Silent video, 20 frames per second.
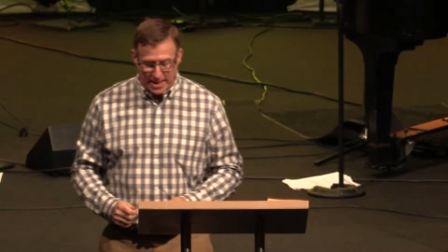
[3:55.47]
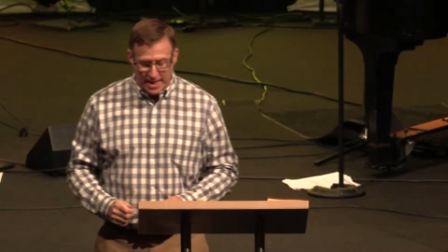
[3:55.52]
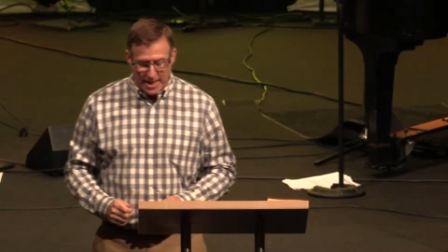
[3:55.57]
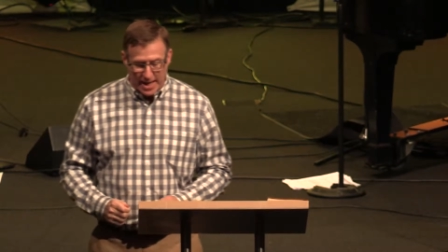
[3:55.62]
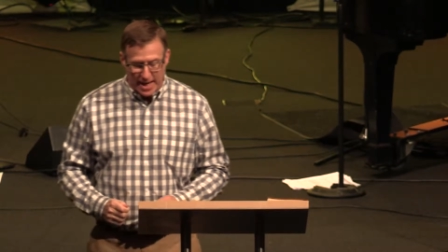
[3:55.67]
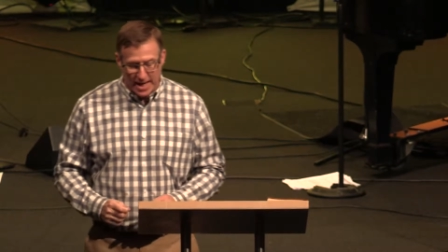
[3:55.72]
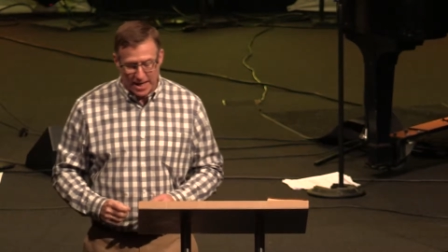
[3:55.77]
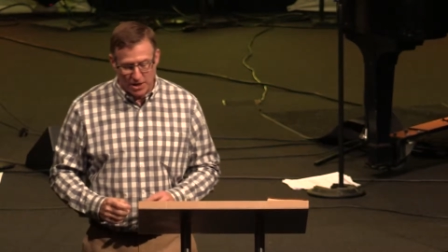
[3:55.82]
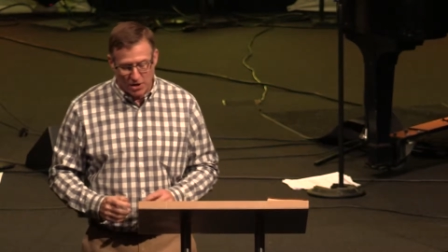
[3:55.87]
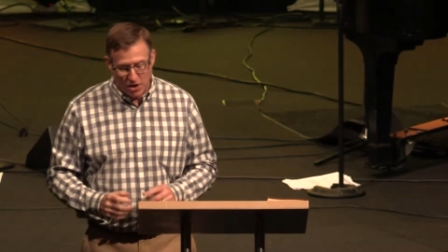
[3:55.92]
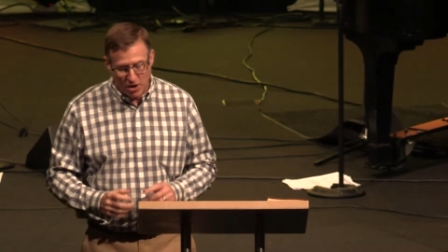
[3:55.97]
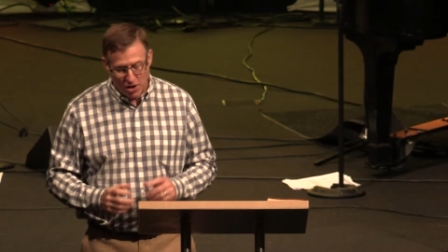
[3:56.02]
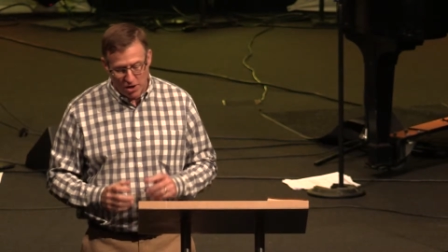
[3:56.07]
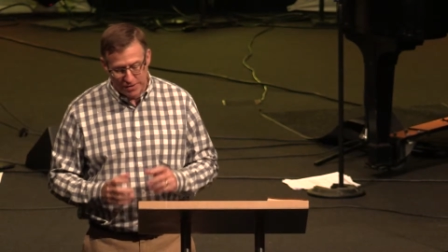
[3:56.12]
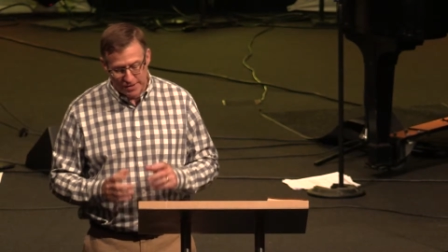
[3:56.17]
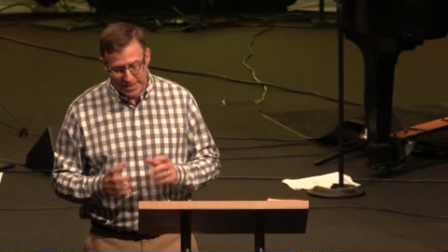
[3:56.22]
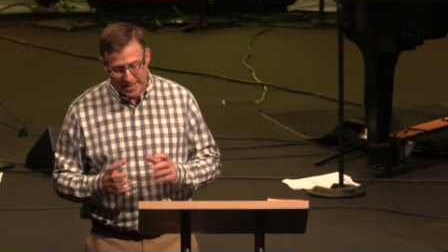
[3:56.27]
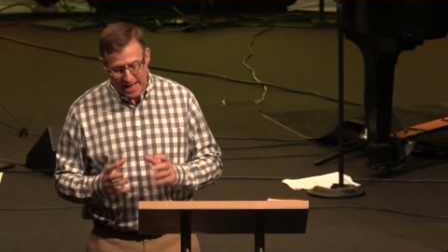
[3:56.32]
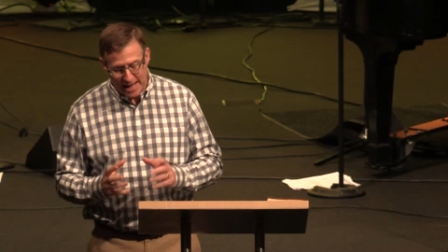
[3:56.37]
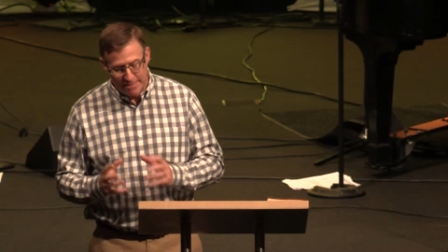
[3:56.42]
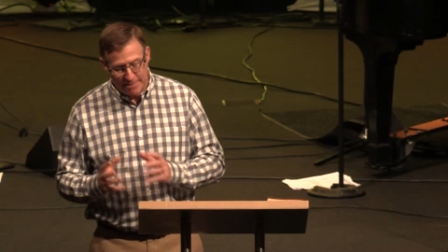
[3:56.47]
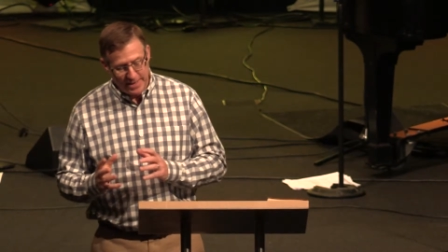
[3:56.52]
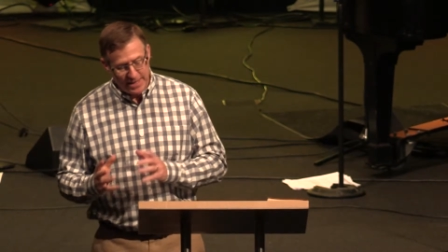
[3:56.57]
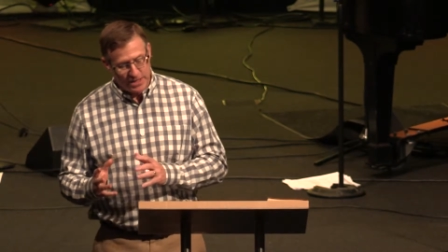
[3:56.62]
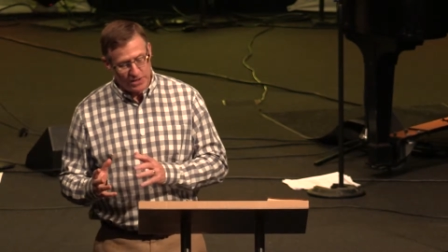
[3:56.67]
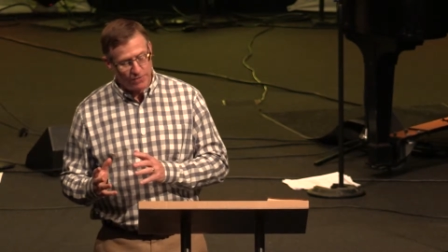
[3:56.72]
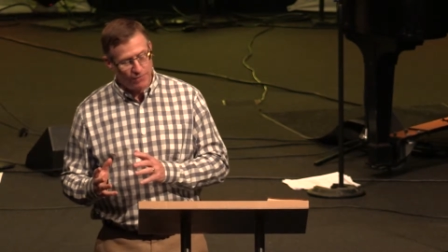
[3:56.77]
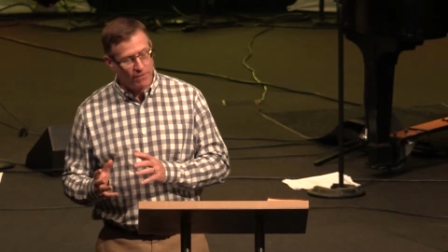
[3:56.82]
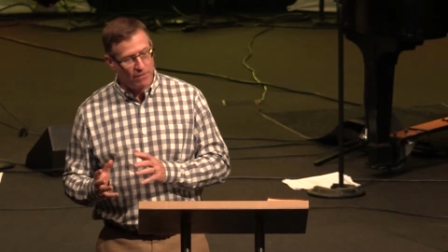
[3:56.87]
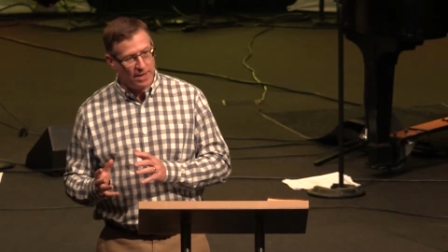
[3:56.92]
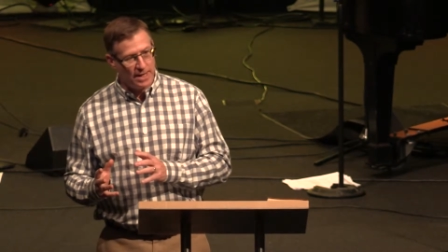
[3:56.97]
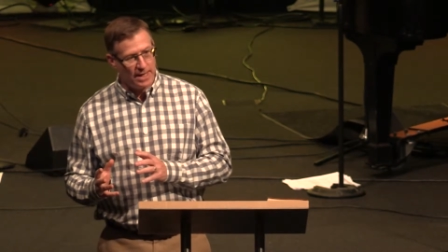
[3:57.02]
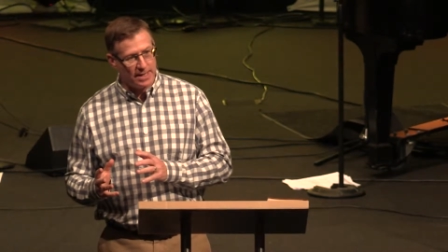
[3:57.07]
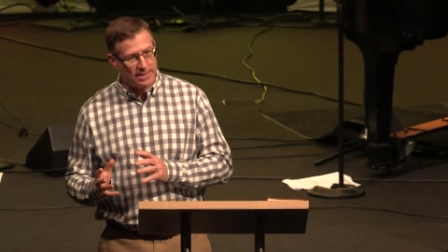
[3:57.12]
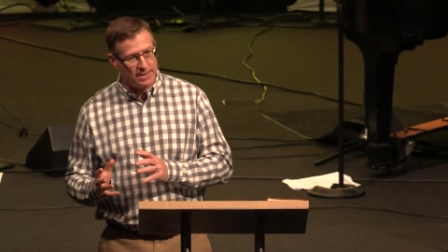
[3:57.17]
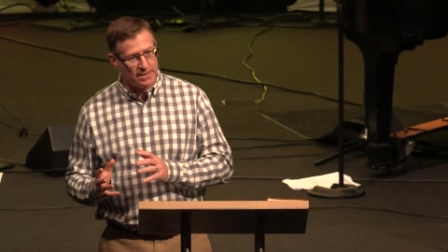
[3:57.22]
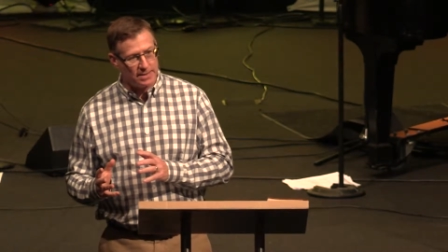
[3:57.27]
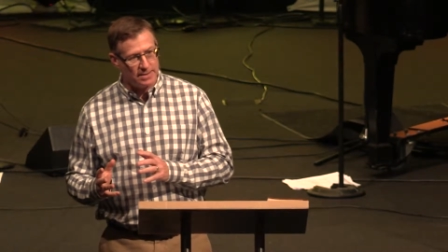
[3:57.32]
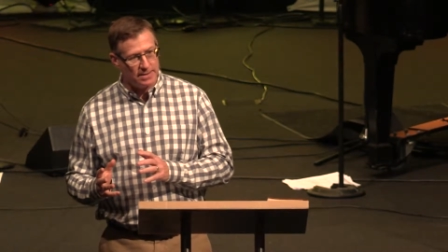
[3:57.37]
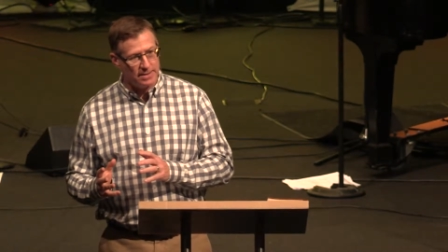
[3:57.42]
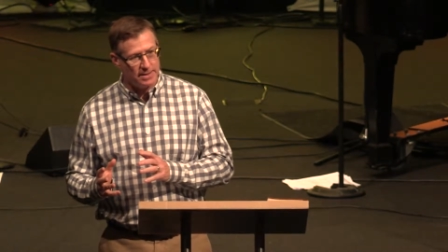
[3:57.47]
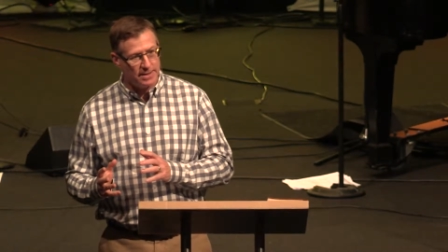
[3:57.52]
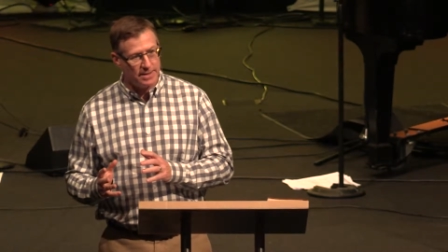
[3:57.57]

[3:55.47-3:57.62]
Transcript: and all that that means for us,